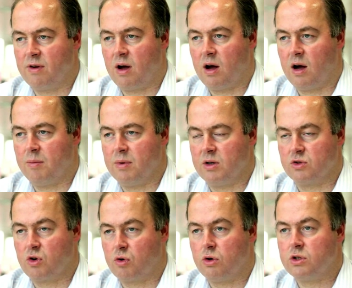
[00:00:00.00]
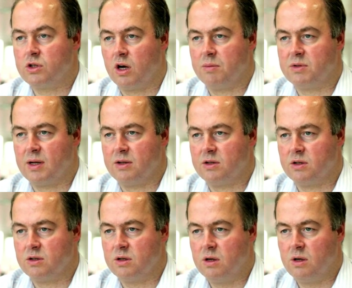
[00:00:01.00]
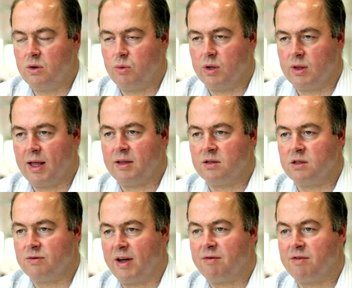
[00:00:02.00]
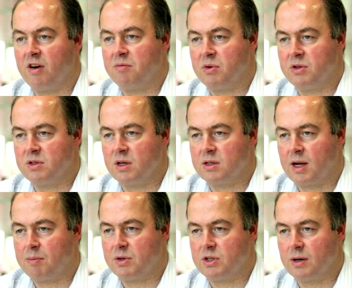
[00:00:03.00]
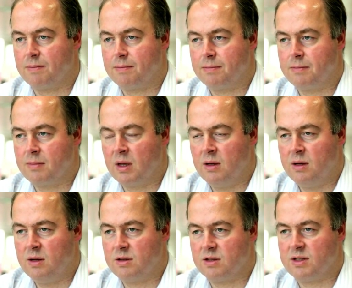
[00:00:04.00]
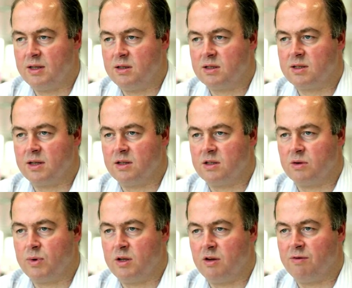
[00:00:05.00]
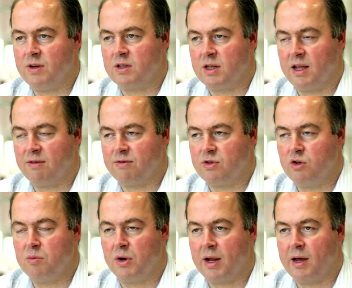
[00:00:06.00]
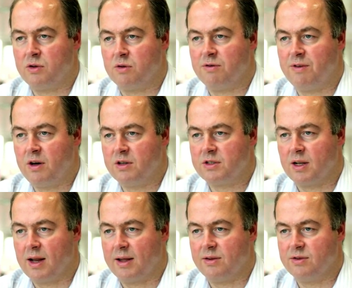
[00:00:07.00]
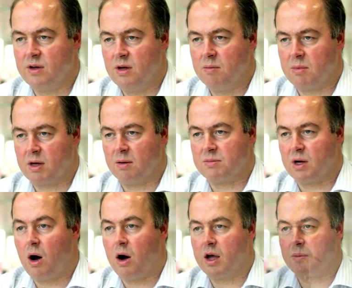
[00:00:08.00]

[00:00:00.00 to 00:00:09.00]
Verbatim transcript: um, as cross-type sensors with lenses of f5.6 aperture. The center sensor, when you fit an f2.8 or faster lens, becomes a higher